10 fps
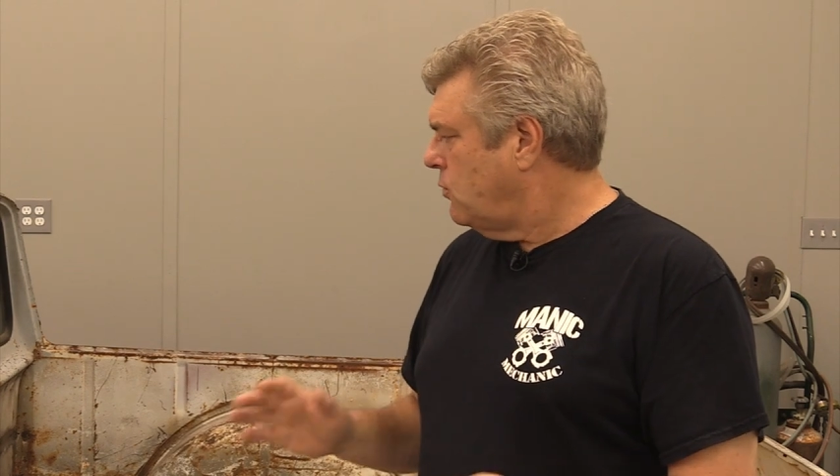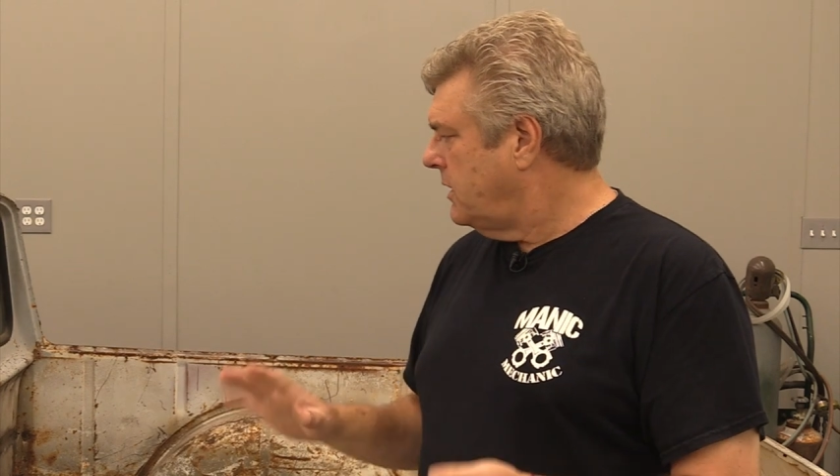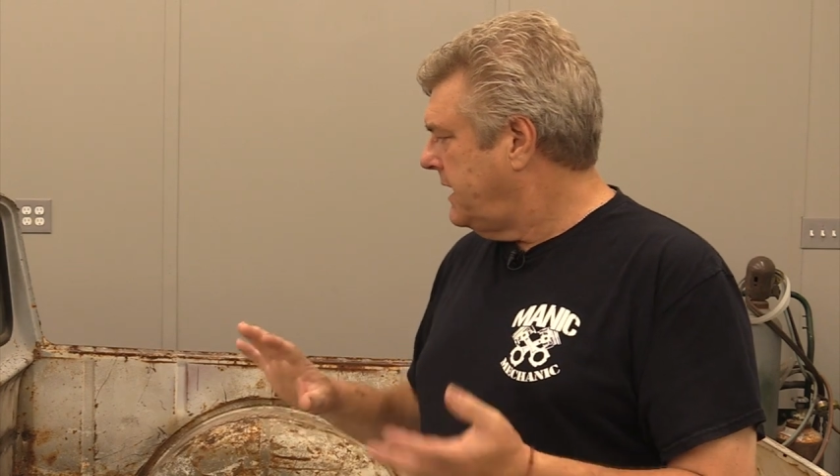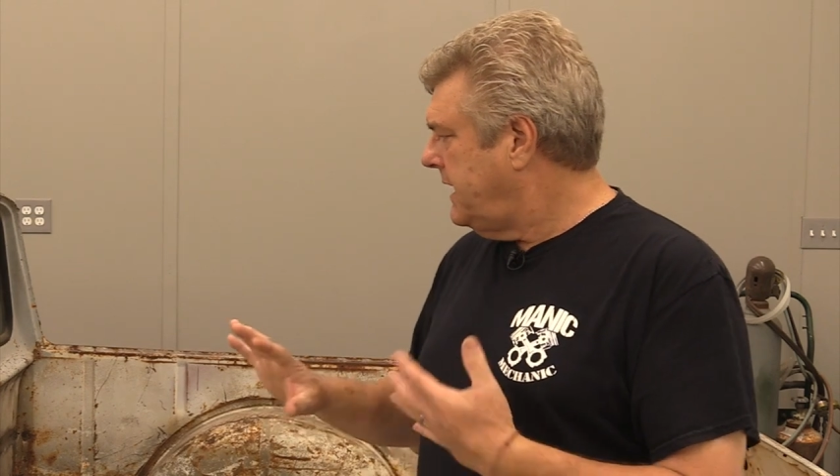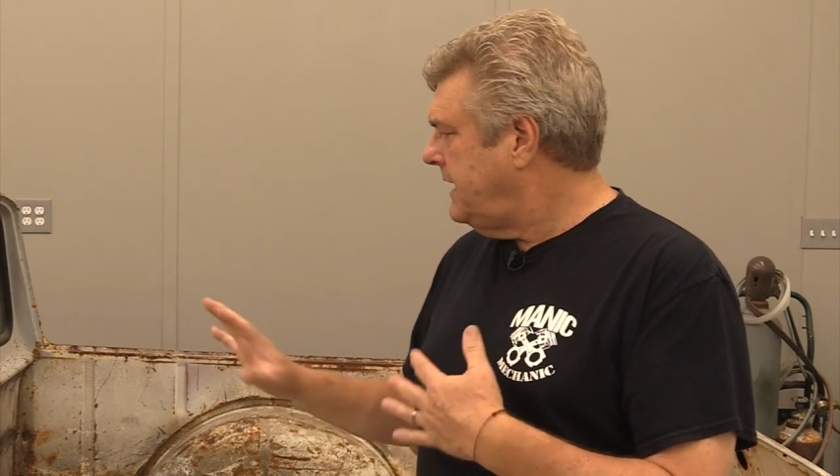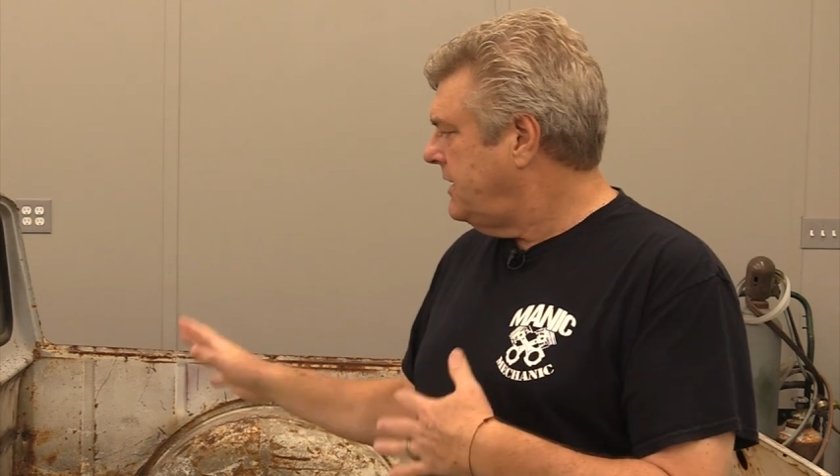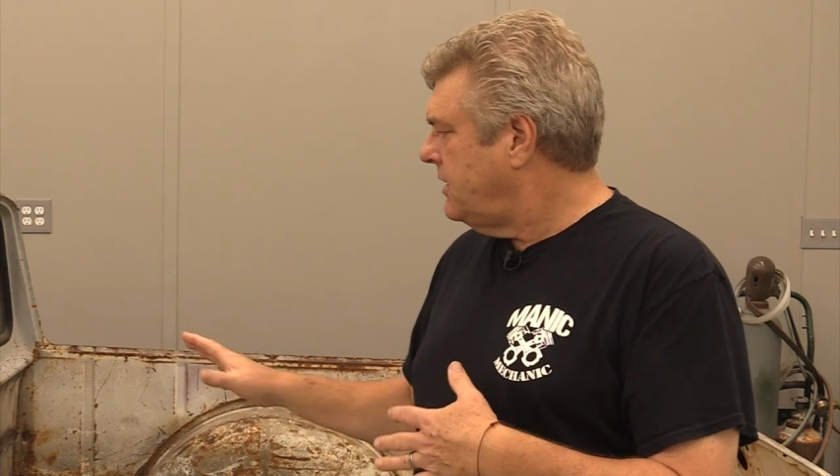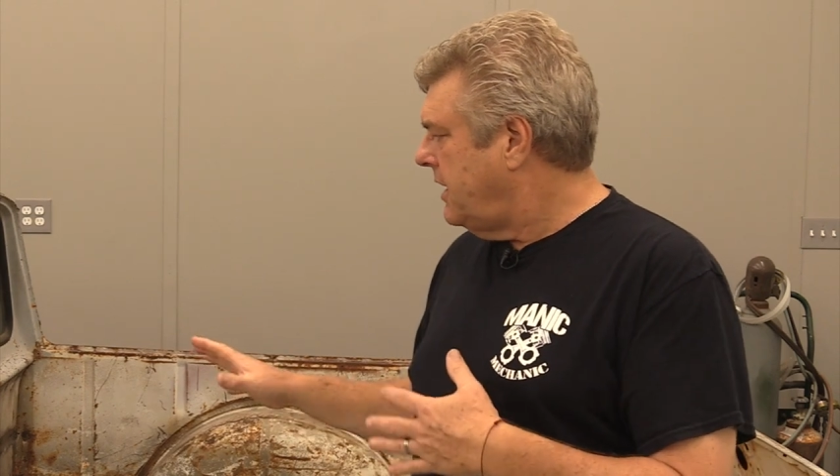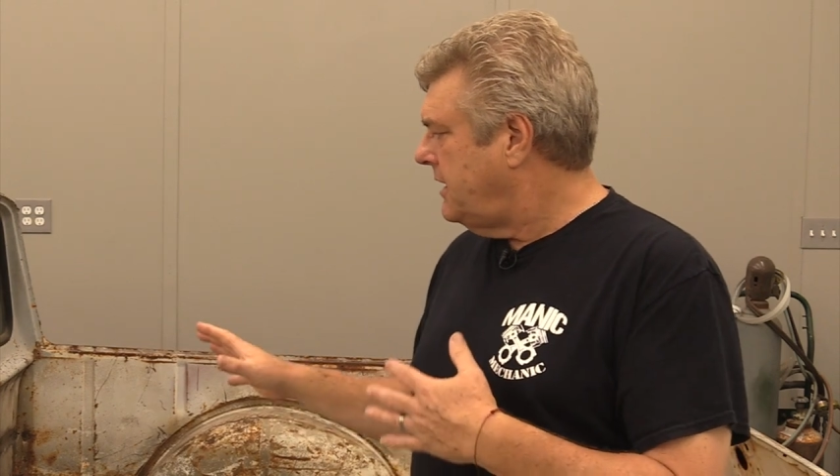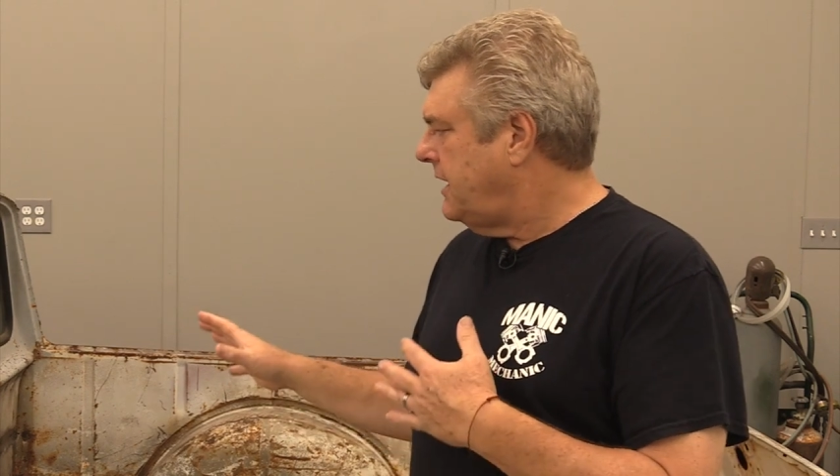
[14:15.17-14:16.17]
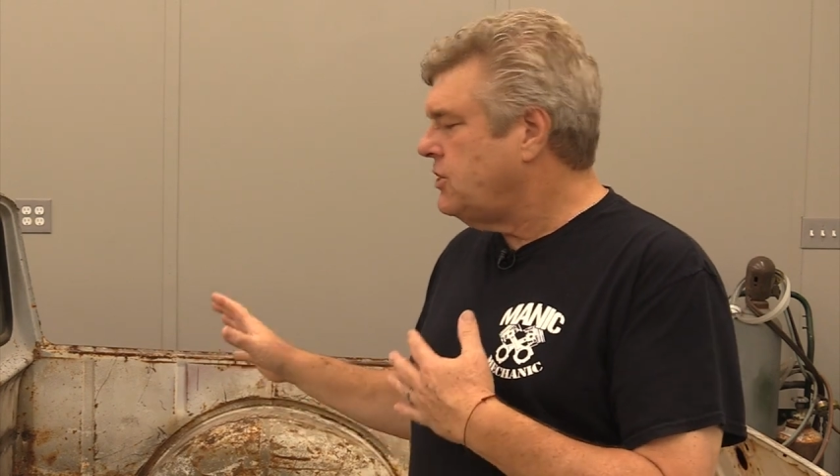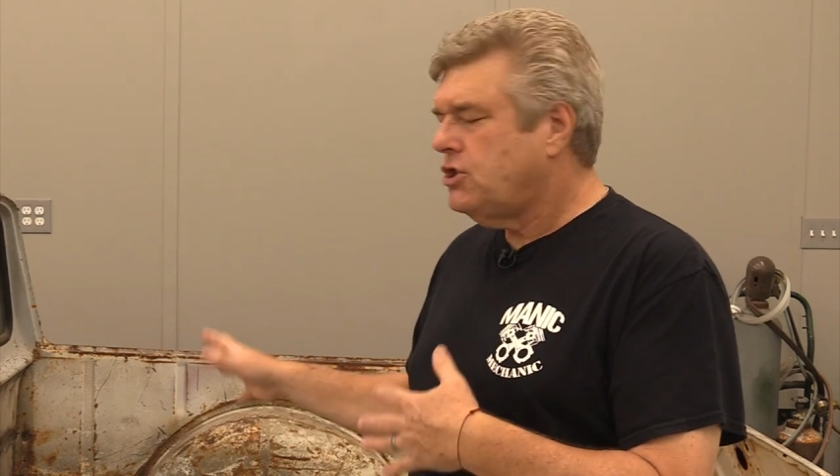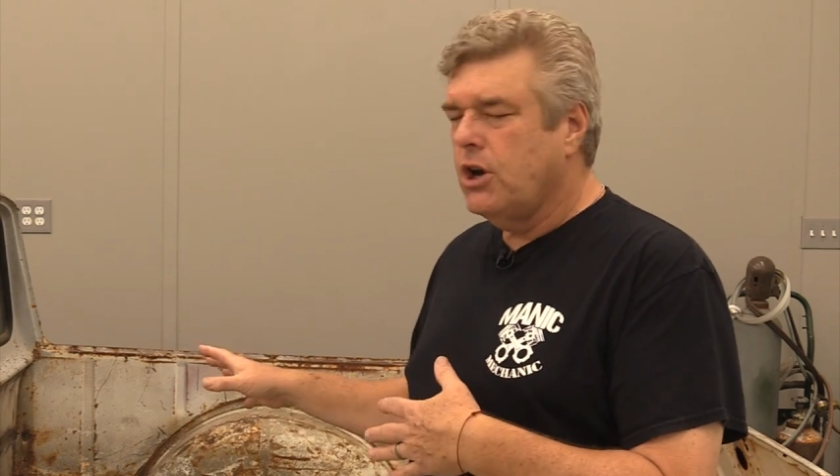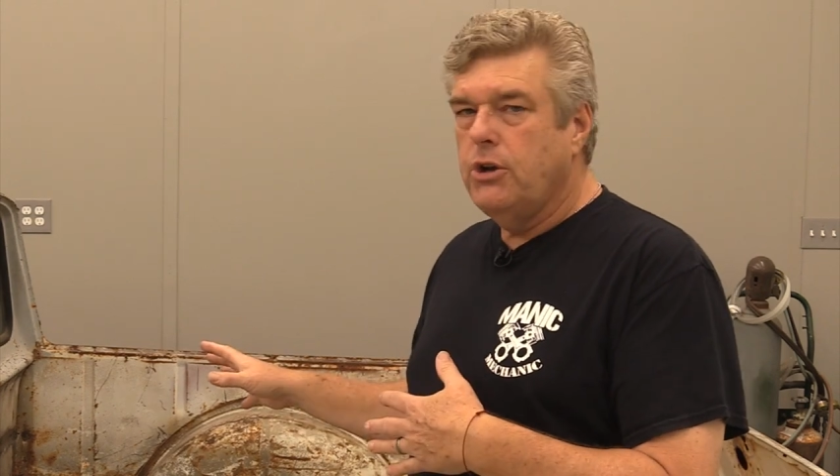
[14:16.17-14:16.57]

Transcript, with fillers: wanted to get it done and show